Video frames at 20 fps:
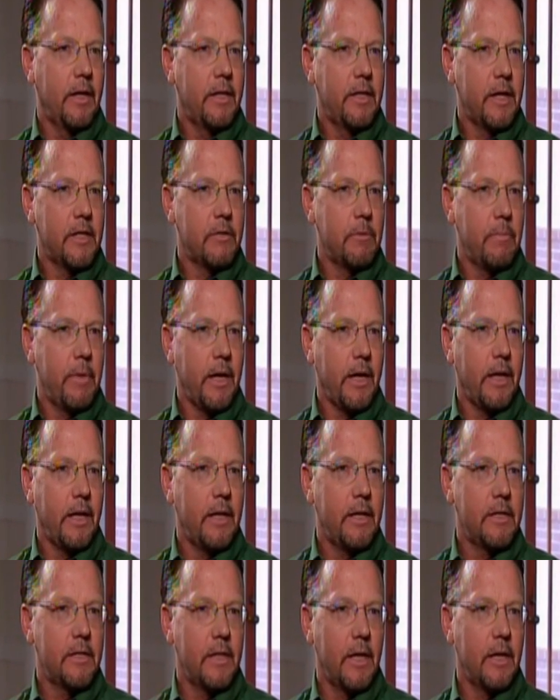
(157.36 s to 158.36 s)
It doesn't make
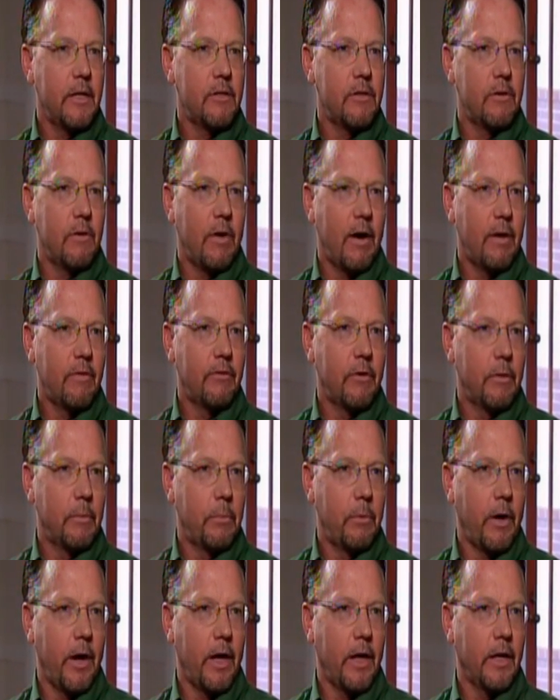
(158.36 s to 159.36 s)
any sense to offer a
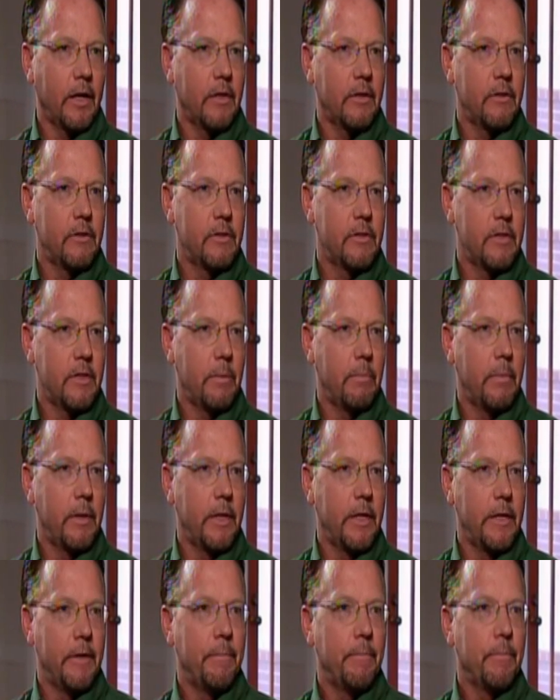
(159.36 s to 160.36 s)
product to
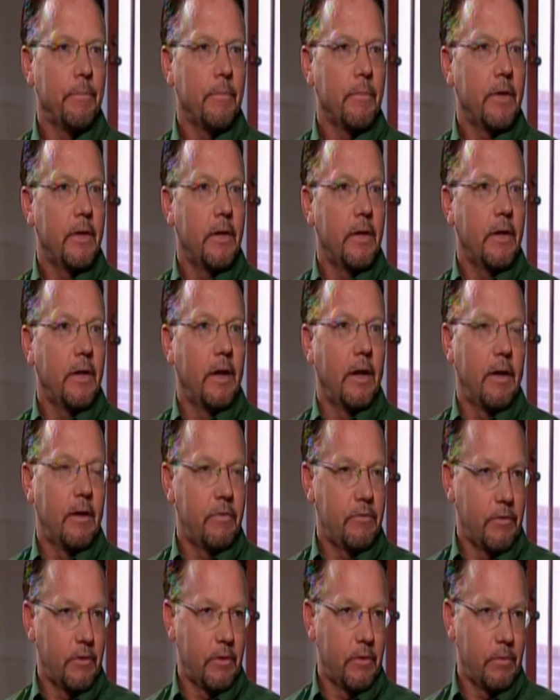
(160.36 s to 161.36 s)
somebody
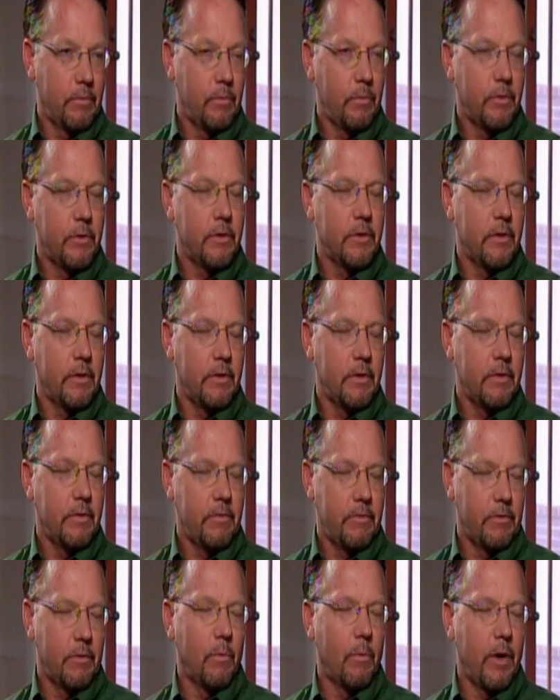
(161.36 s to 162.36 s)
for
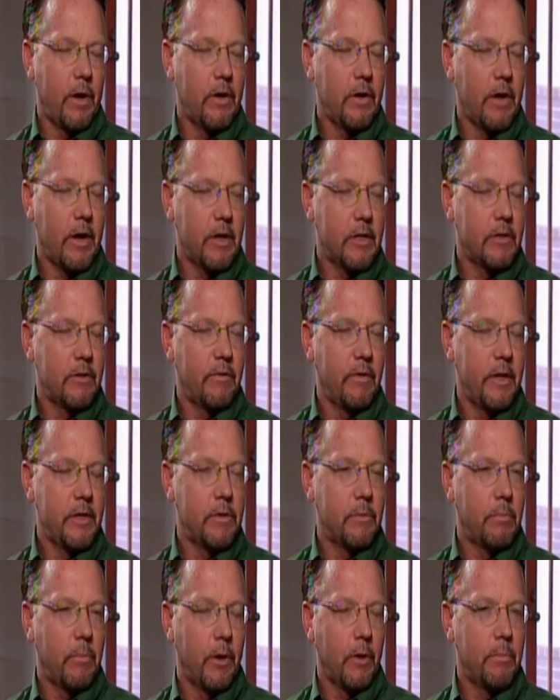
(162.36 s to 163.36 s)
water
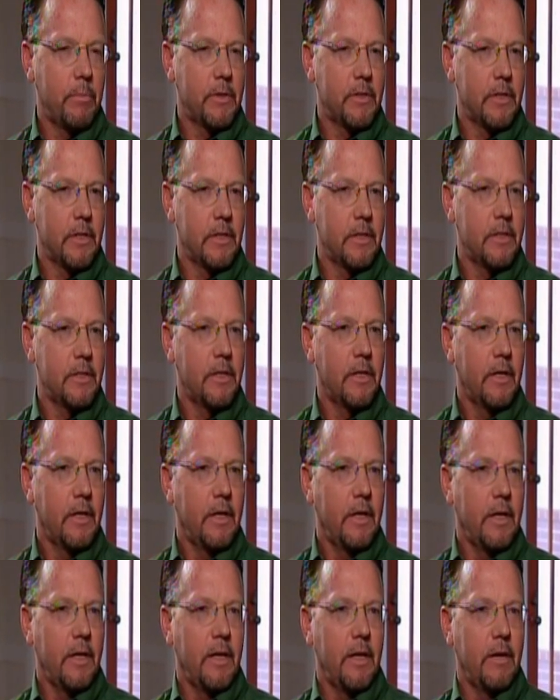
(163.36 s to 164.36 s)
conservation purposes
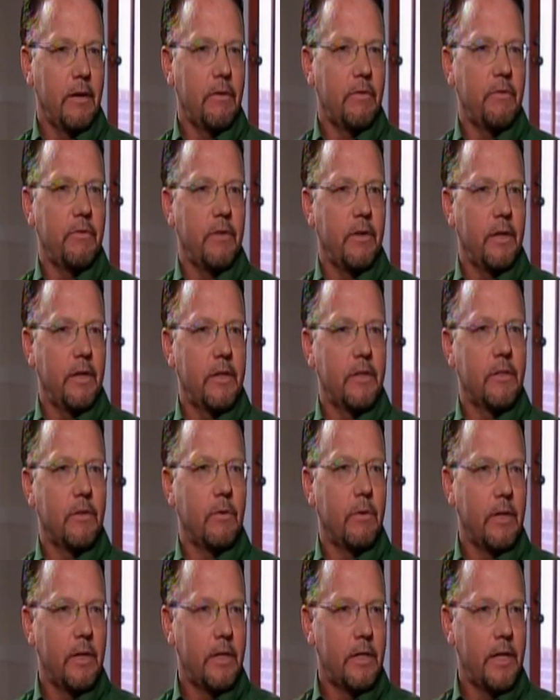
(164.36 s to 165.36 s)
if it's
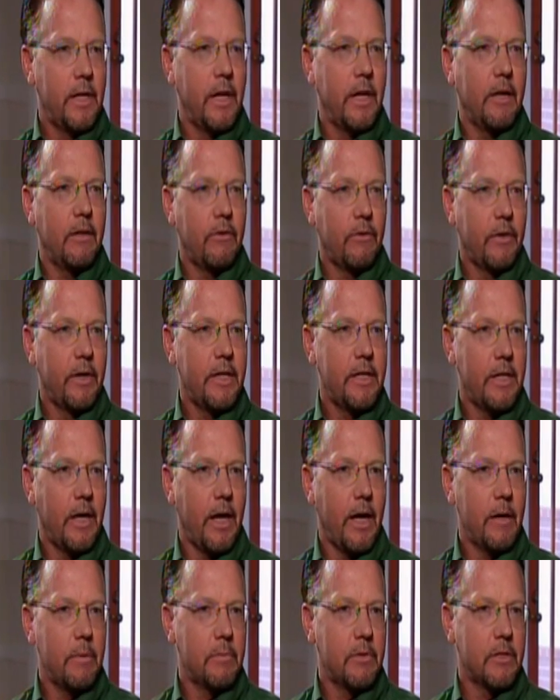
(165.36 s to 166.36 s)
going to take 3
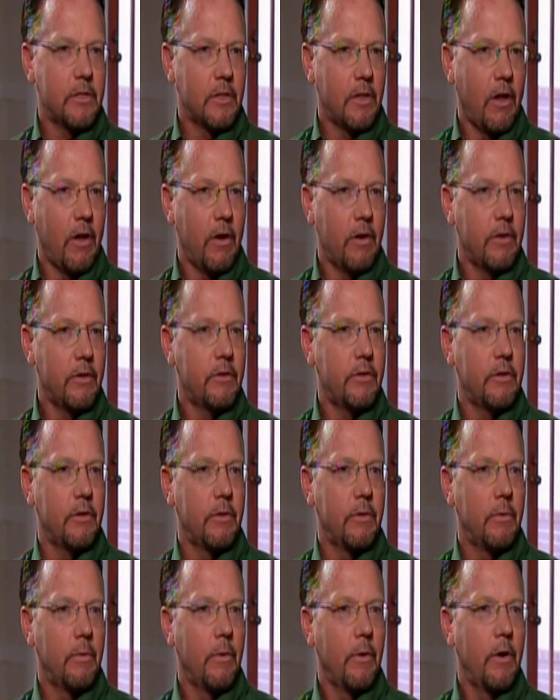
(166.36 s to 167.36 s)
times as long
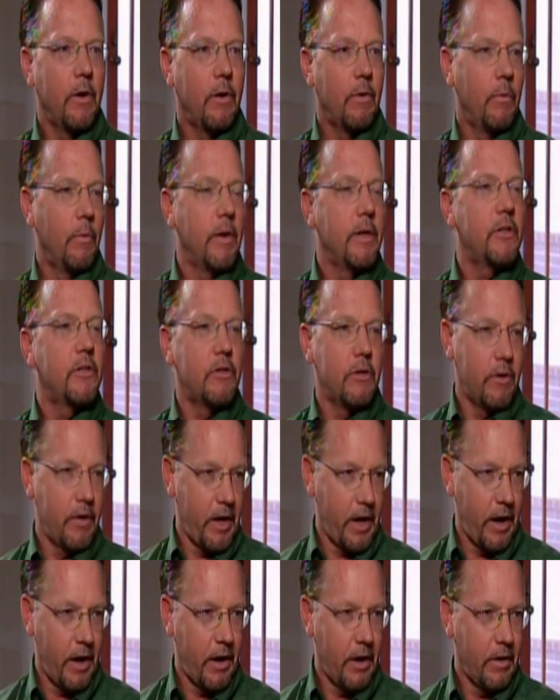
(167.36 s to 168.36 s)
to rinse your
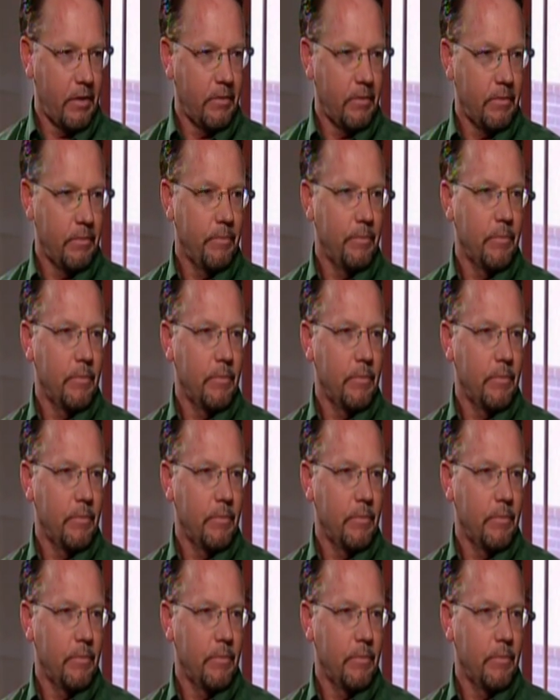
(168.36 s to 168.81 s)
hair,